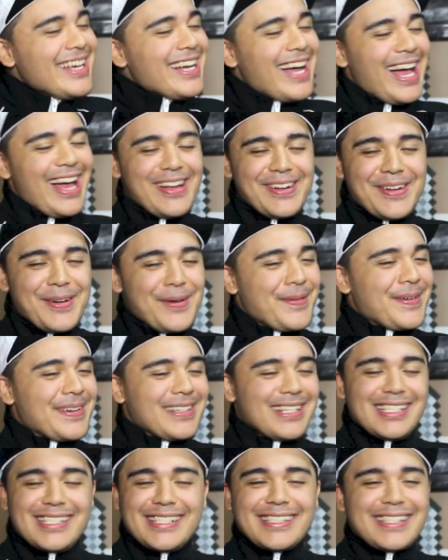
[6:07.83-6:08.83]
I don't know where
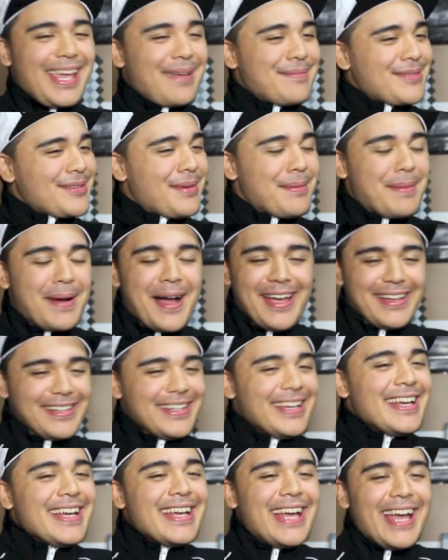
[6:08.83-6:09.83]
it just came to my mind.
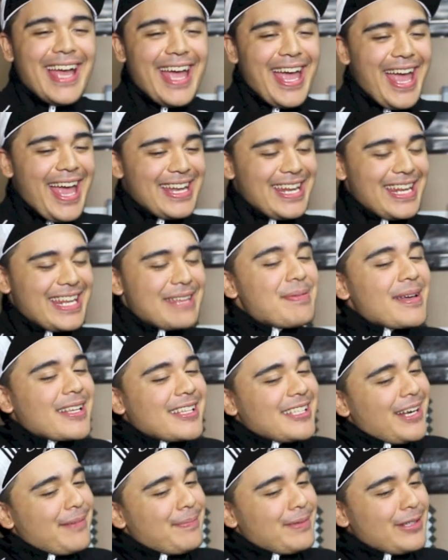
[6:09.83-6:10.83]
And then he
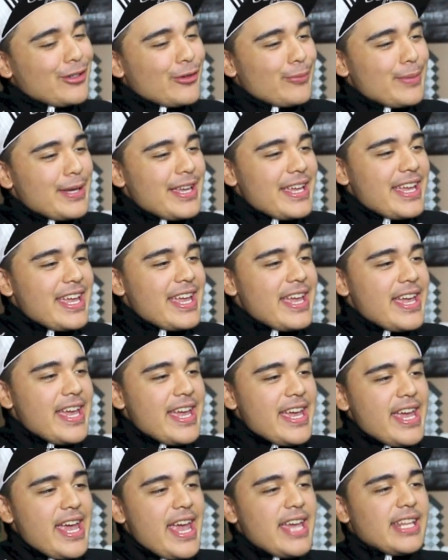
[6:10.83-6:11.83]
picked it up a little bit,
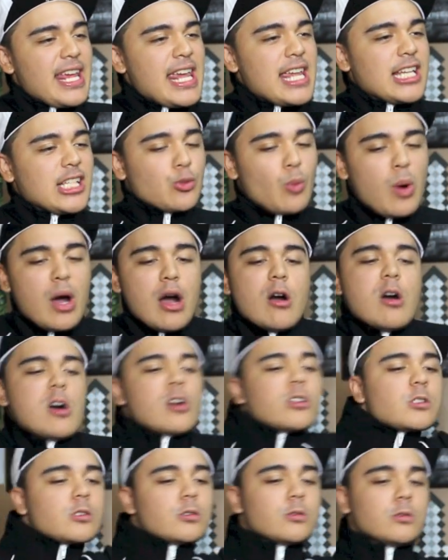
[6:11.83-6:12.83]
and then he just went
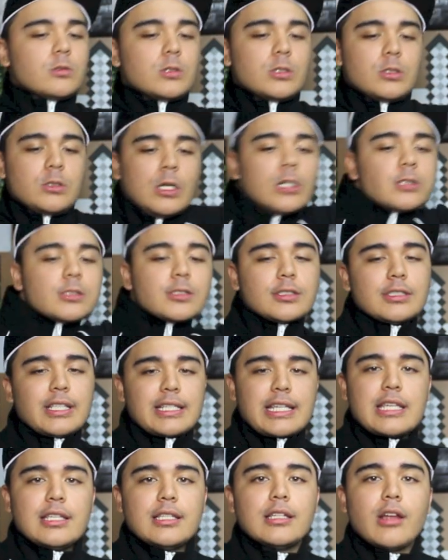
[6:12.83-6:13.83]
hustling and hustling,
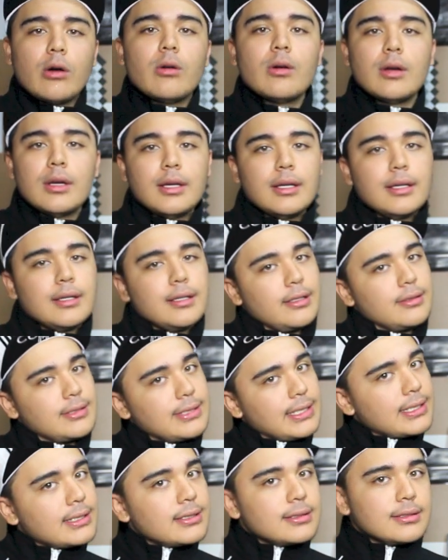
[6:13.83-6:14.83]
like, he, you know, it's
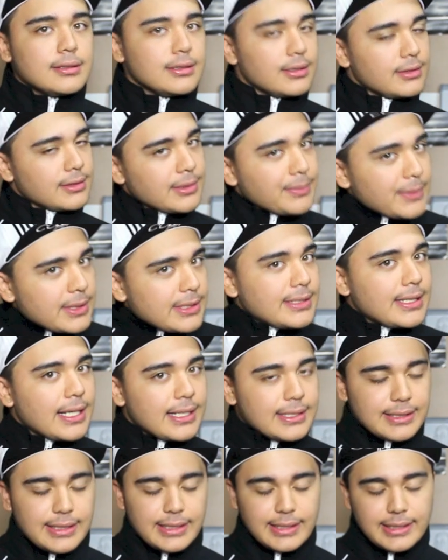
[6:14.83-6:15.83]
like, a, you know, something
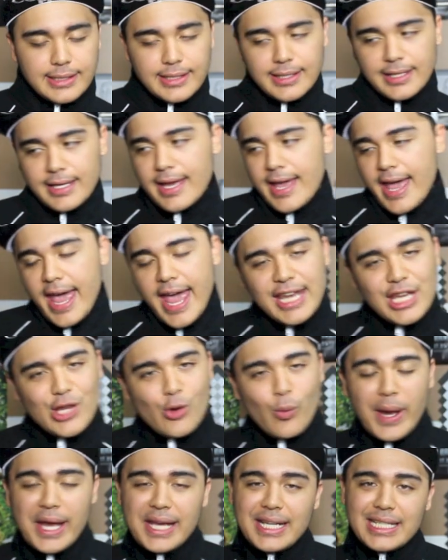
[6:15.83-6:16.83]
sexy.
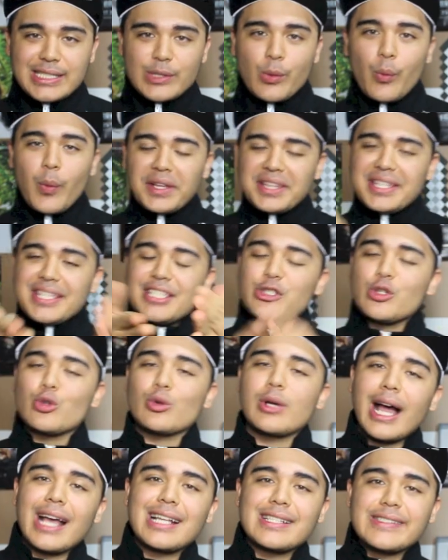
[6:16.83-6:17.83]
Anyways, what did you
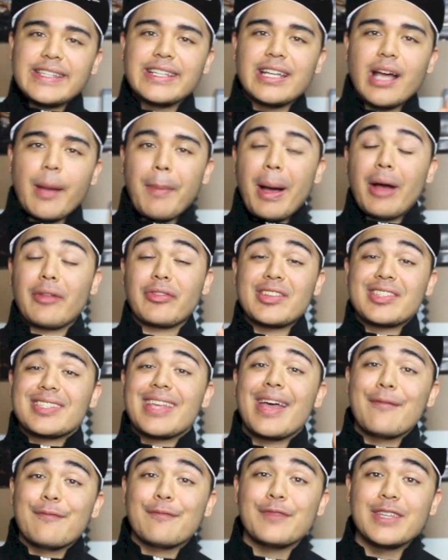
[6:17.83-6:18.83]
guys think about this
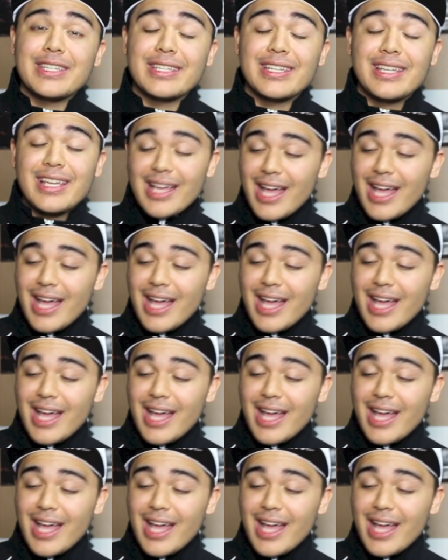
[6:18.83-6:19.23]
MV?